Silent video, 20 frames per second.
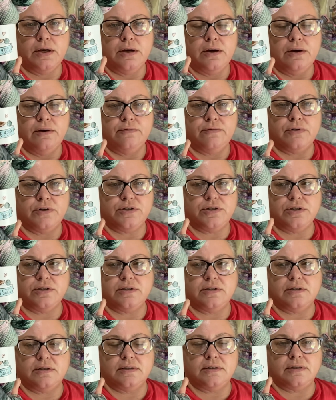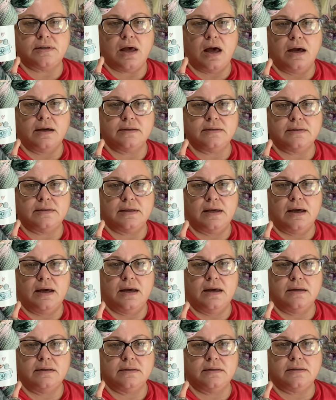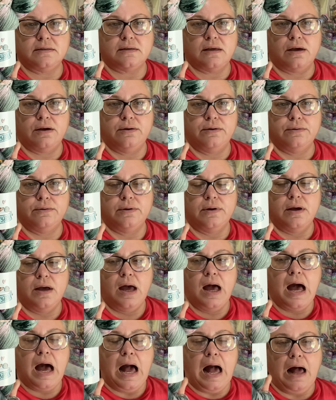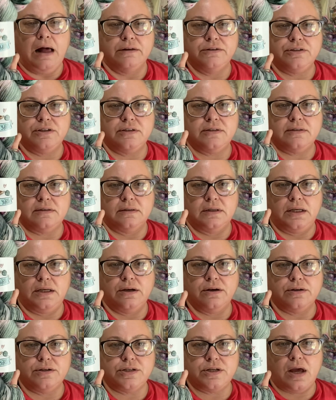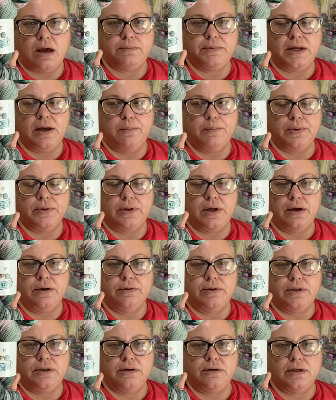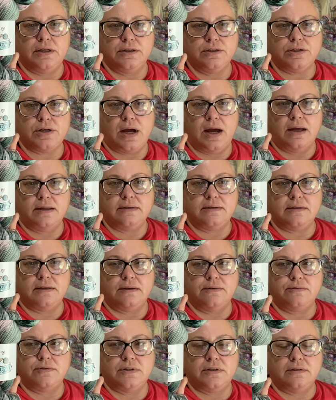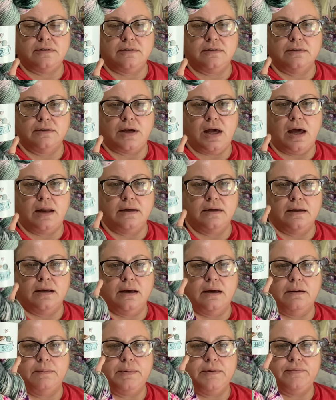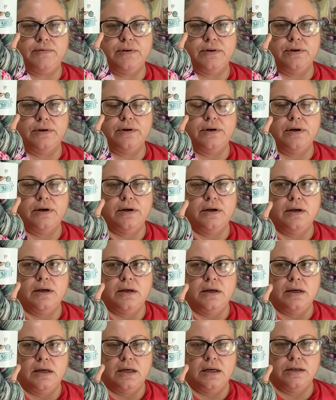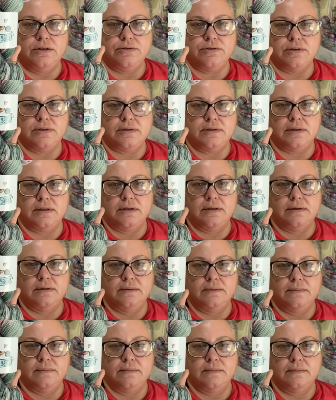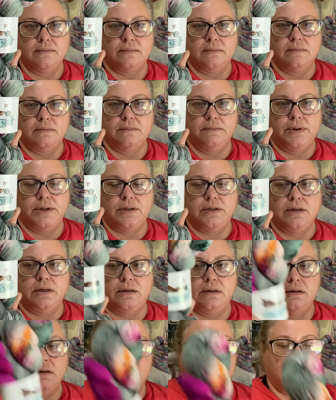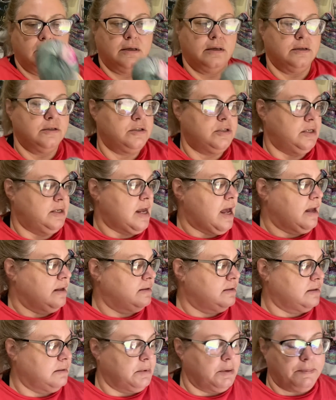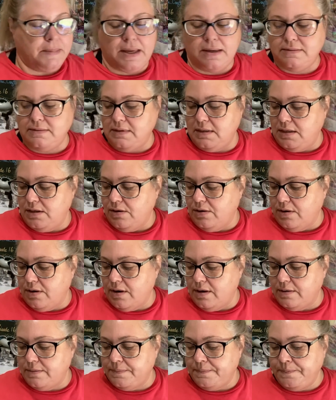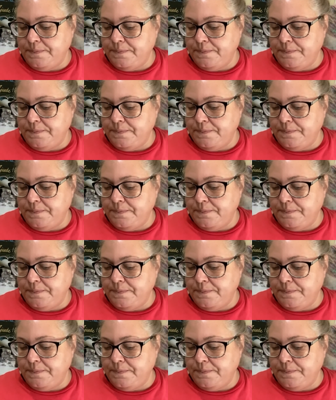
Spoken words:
for just the sock set, so I'll just link her shop down below, and you can try and see if she still got it up if you're interested. But she does some amazing yarn.